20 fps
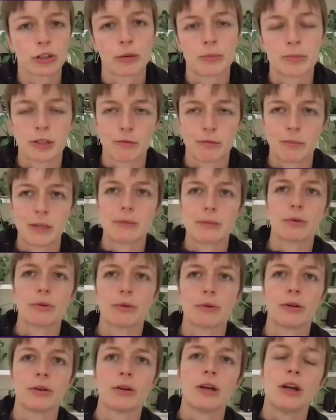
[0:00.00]
groups of
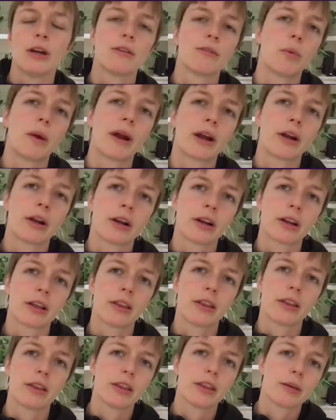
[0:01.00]
people, where
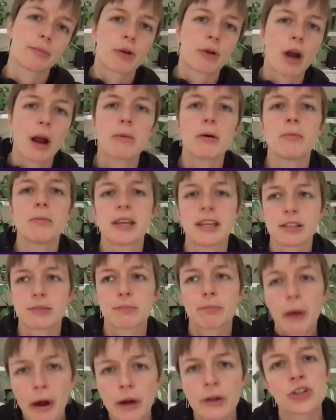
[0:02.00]
the problem is
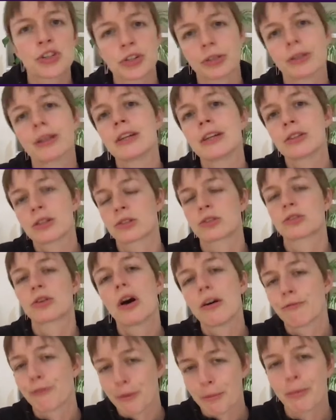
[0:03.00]
partially to
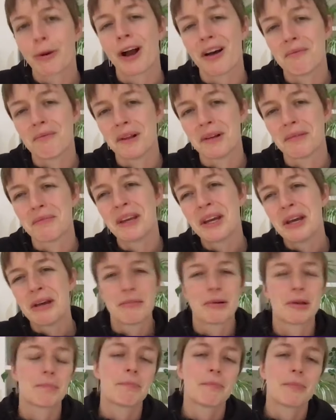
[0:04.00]
solve the problem,
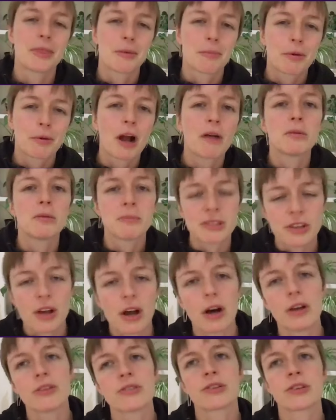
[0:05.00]
but the problem is
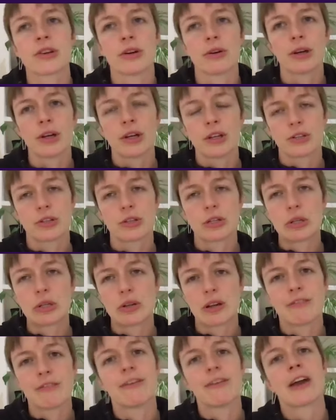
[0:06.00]
also
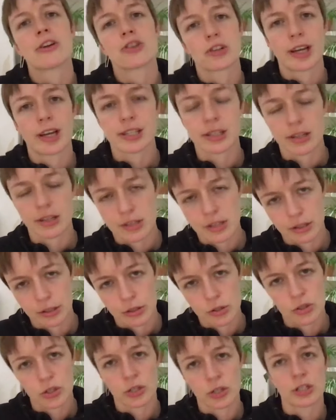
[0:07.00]
to evangelize the
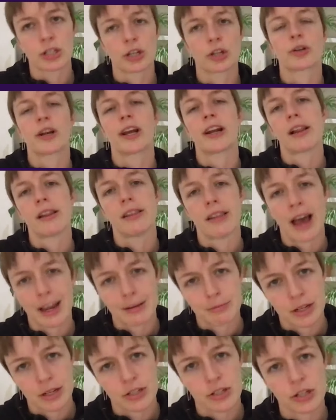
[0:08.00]
solution, to create
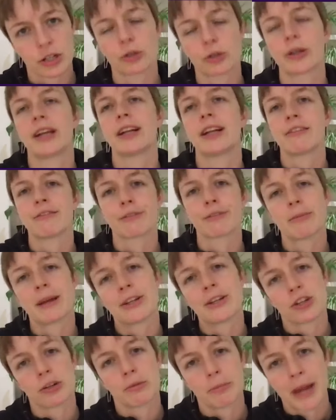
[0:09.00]
alignment, to create
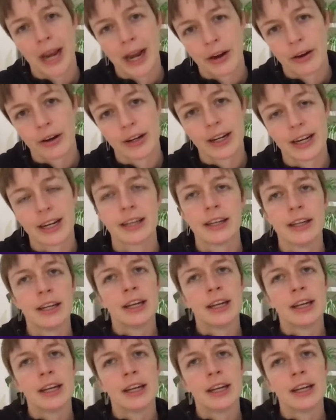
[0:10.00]
information parity,